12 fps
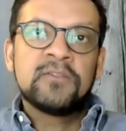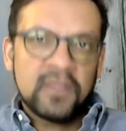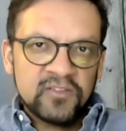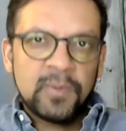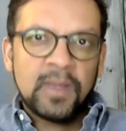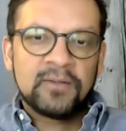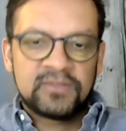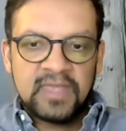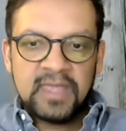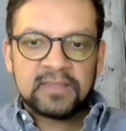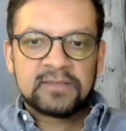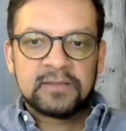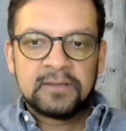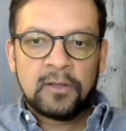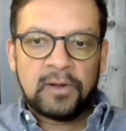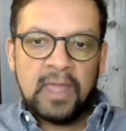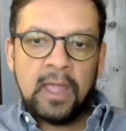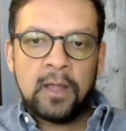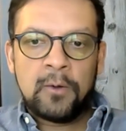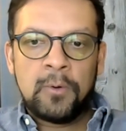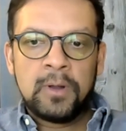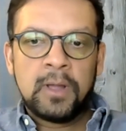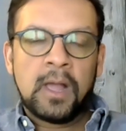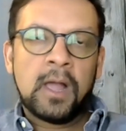So that's about it on
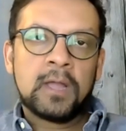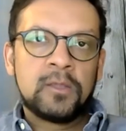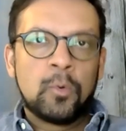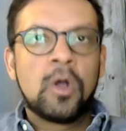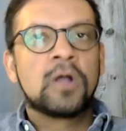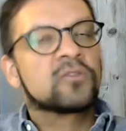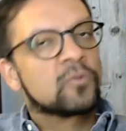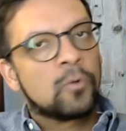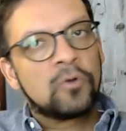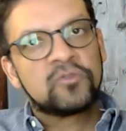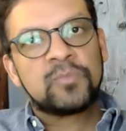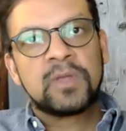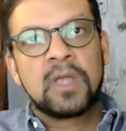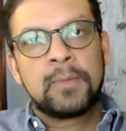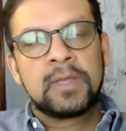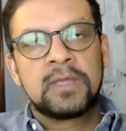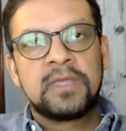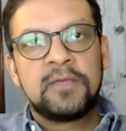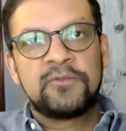how you work towards becoming a